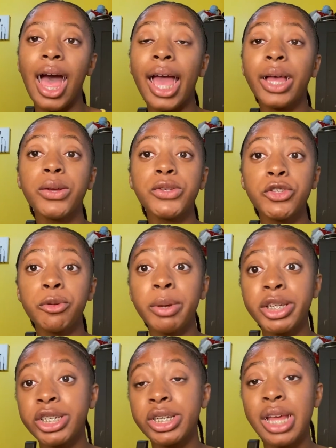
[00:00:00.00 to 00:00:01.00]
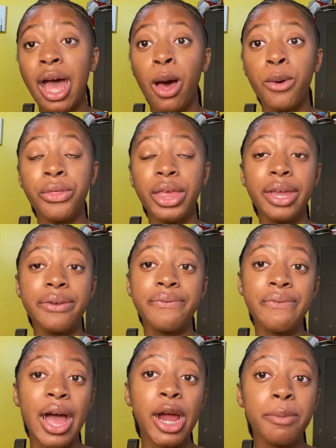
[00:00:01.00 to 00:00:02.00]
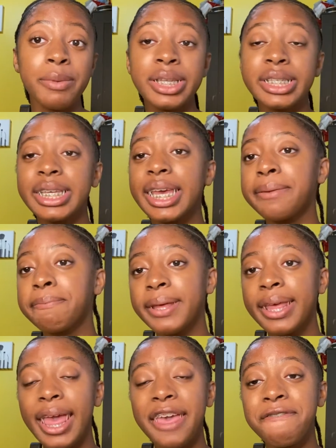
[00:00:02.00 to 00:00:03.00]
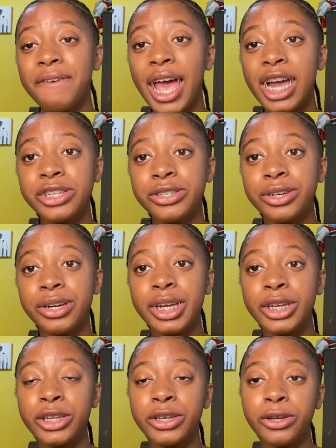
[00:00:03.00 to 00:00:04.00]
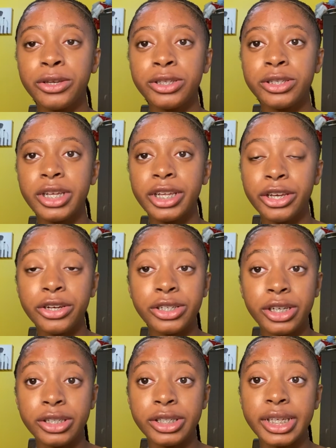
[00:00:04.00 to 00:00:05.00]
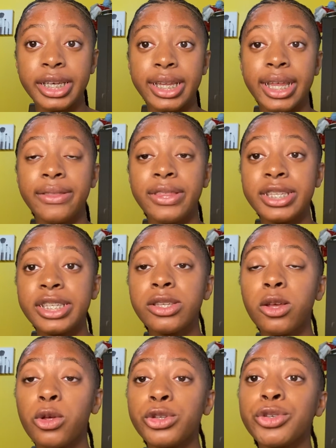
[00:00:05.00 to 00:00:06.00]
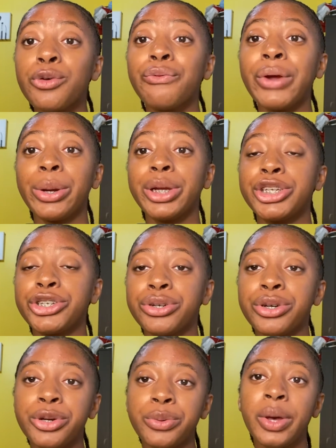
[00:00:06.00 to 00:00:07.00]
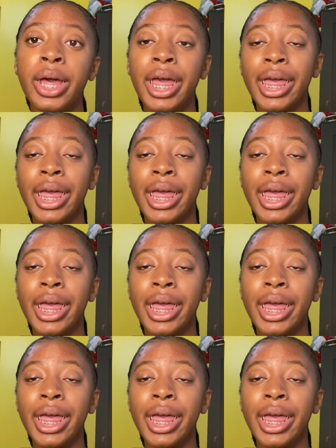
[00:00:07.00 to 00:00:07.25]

I also mentioned how the environment can be a factor in your in your dull skin. And this is also very true.